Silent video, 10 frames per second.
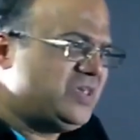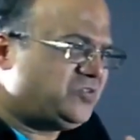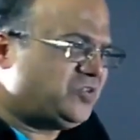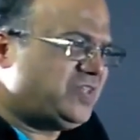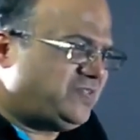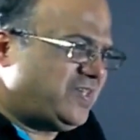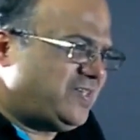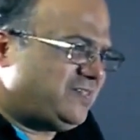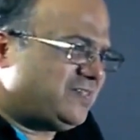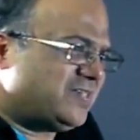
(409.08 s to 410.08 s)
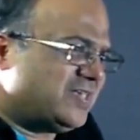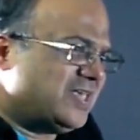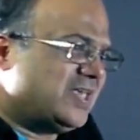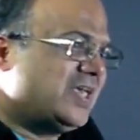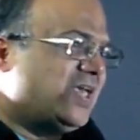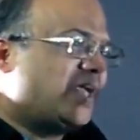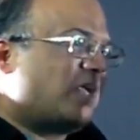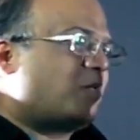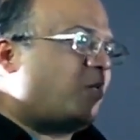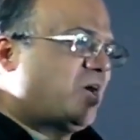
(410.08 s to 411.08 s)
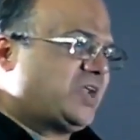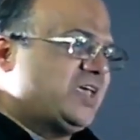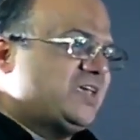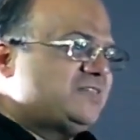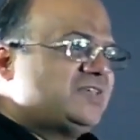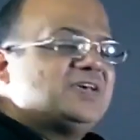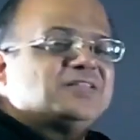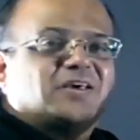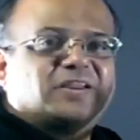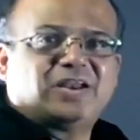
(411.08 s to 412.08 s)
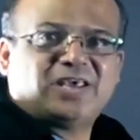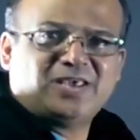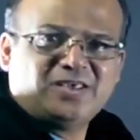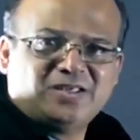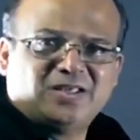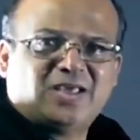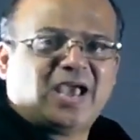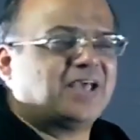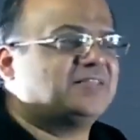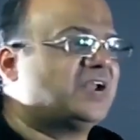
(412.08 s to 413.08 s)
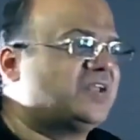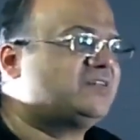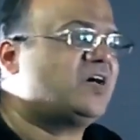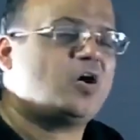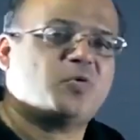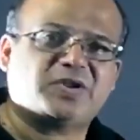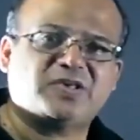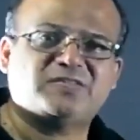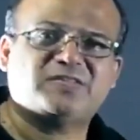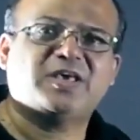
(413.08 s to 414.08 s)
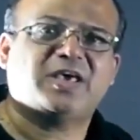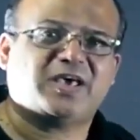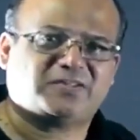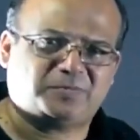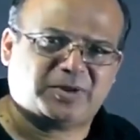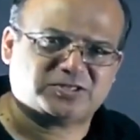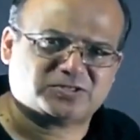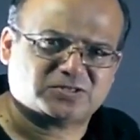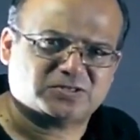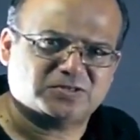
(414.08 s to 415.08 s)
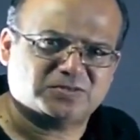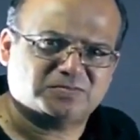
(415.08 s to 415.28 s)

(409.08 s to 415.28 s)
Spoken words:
So this is what is the reading, and that is how it is expressed.